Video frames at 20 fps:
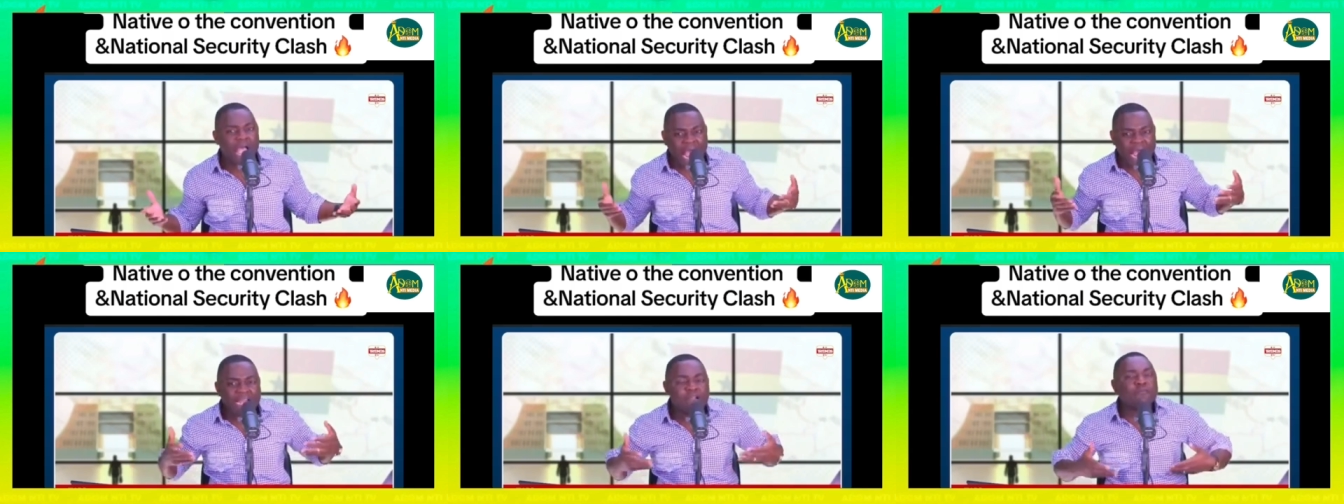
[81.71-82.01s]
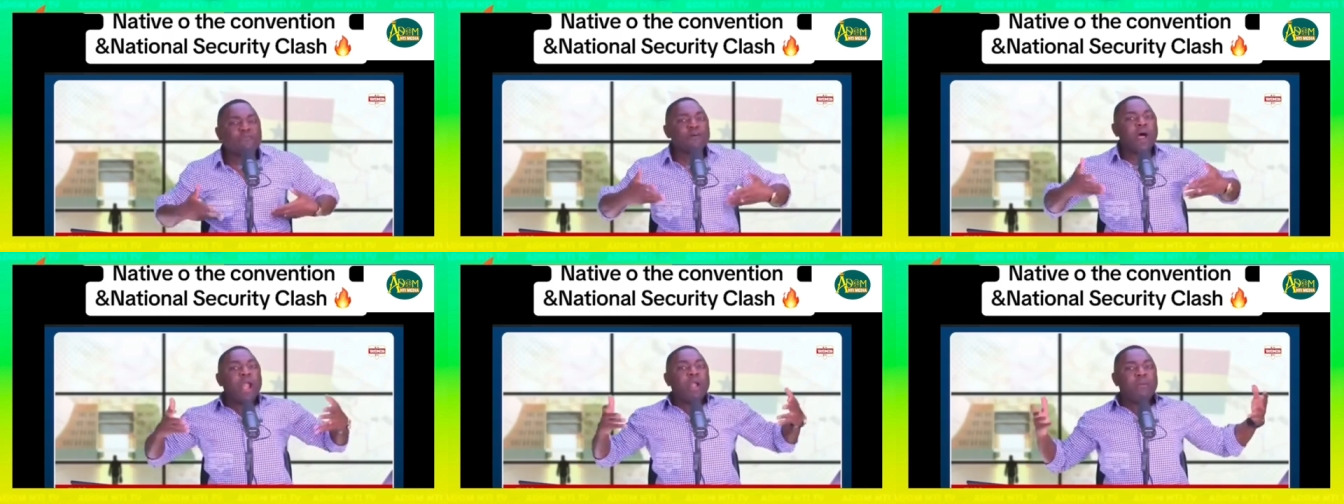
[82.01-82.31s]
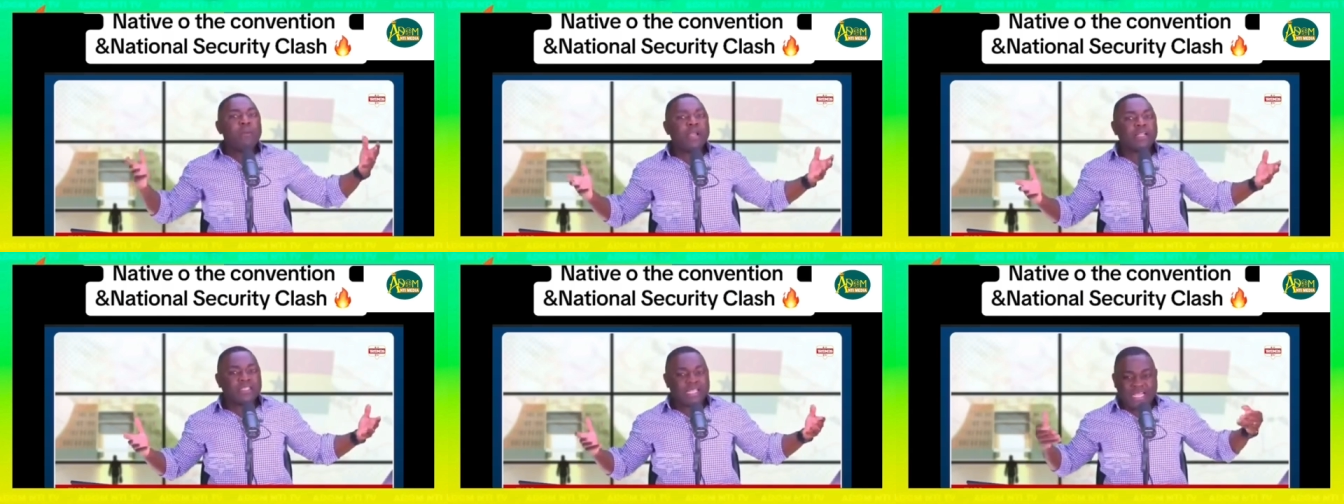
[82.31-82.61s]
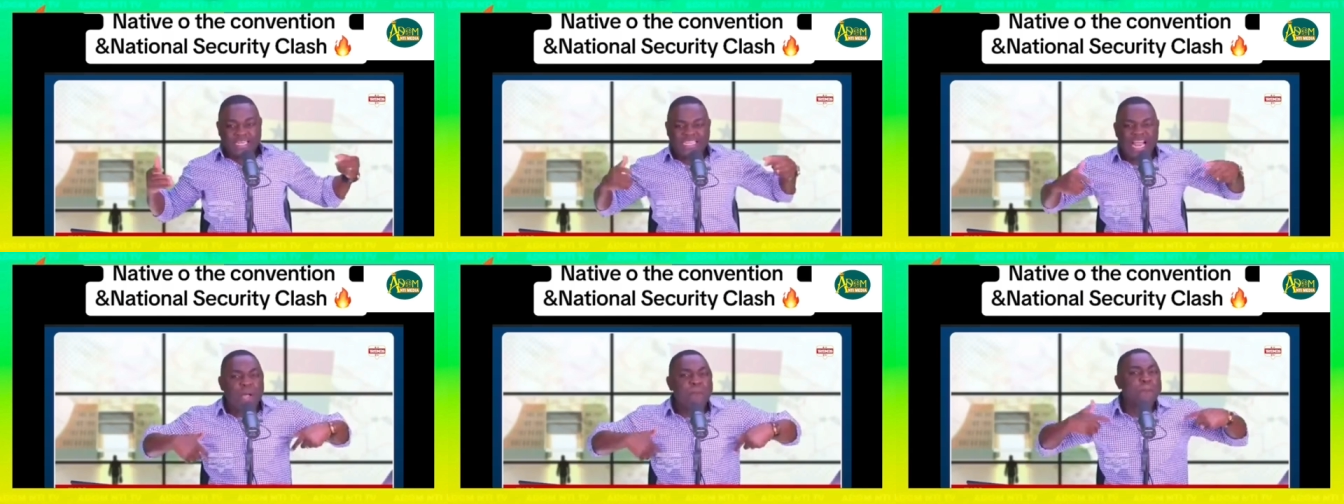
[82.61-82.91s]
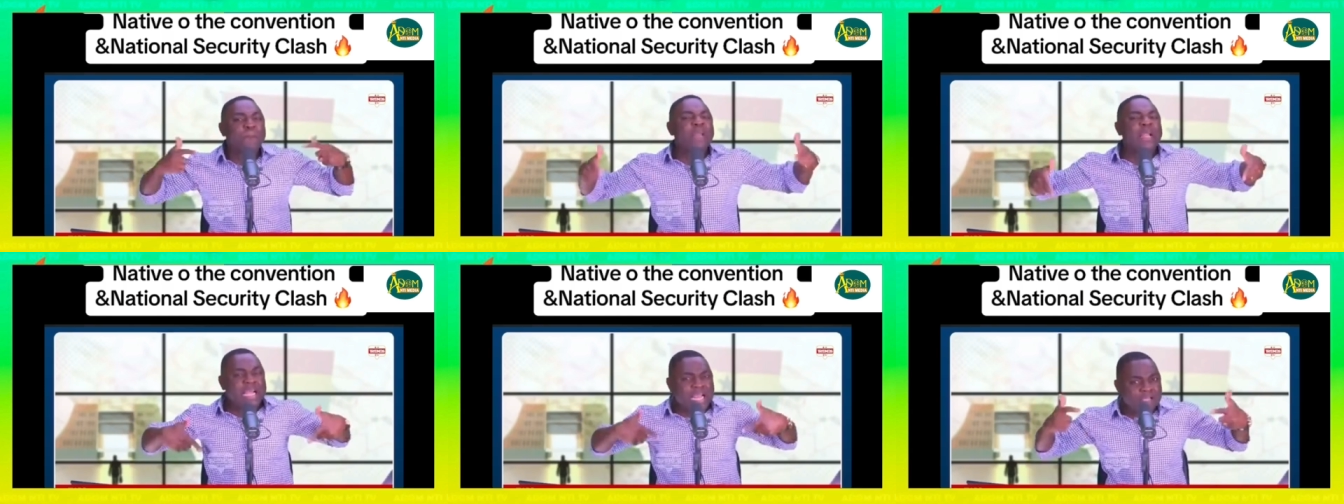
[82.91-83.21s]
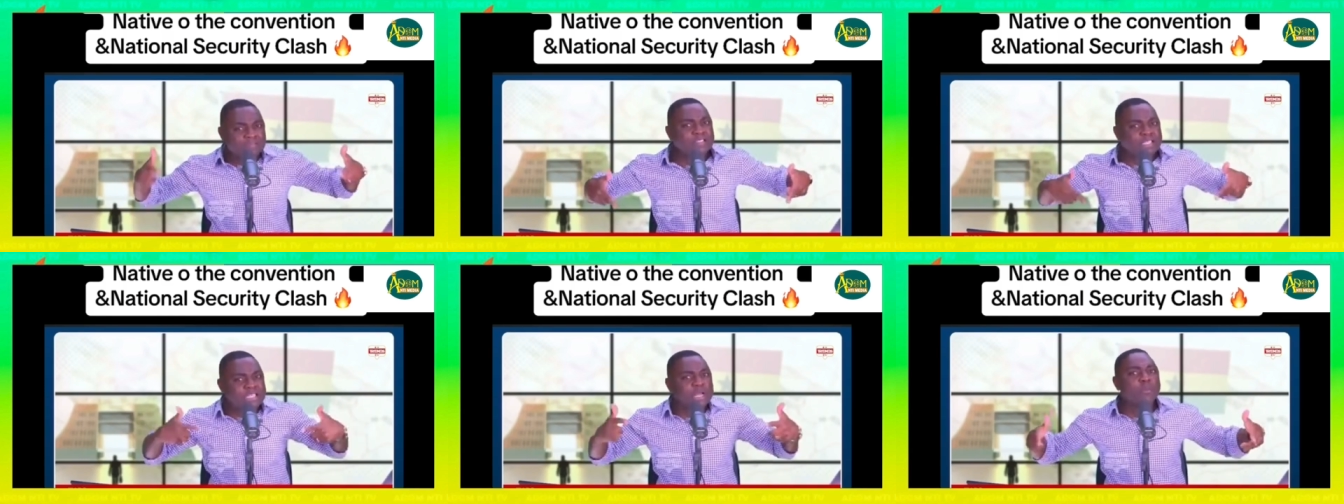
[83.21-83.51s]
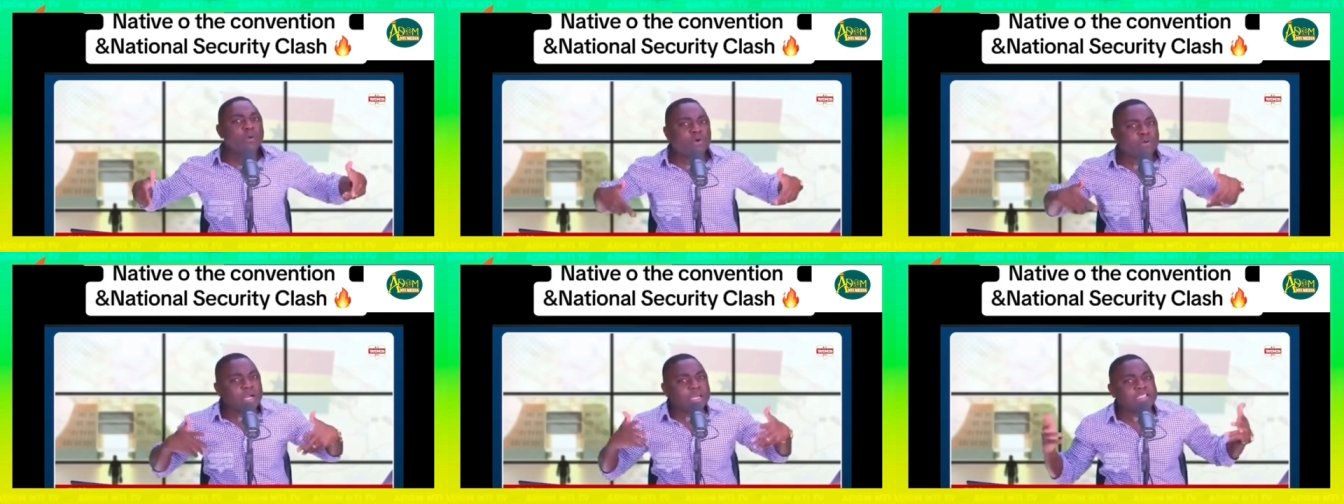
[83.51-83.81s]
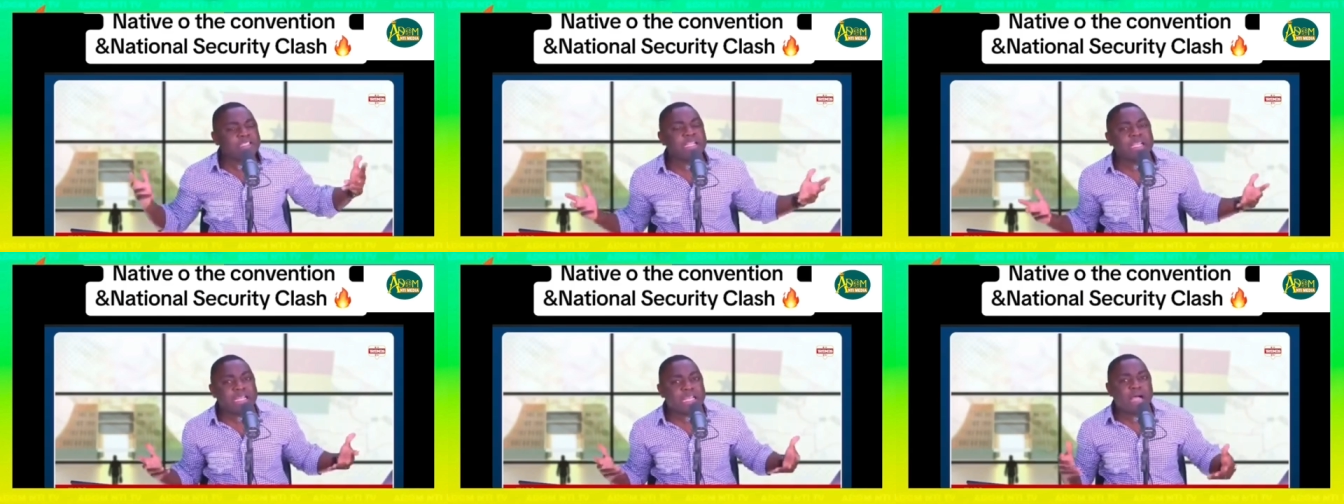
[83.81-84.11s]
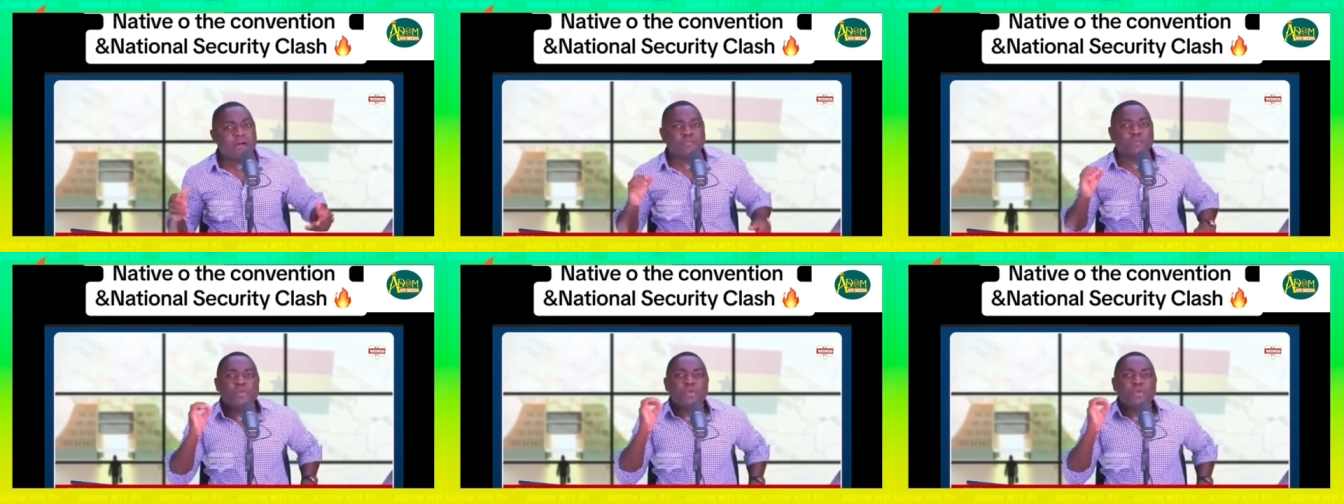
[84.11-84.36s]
an environment that believes in democracy enough,